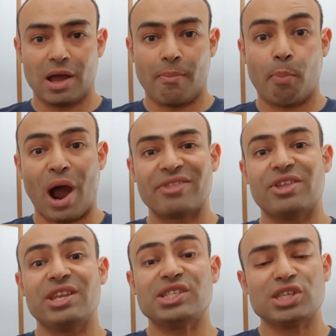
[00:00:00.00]
by
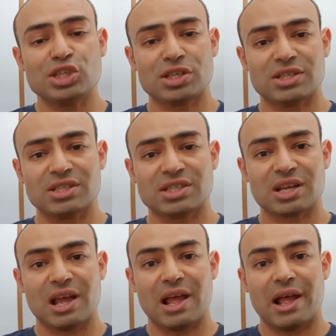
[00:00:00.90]
the
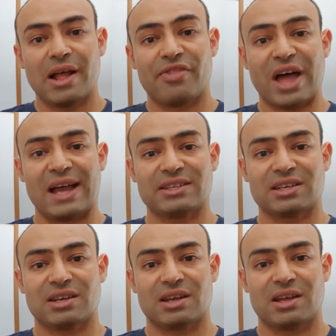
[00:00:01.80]
decisions that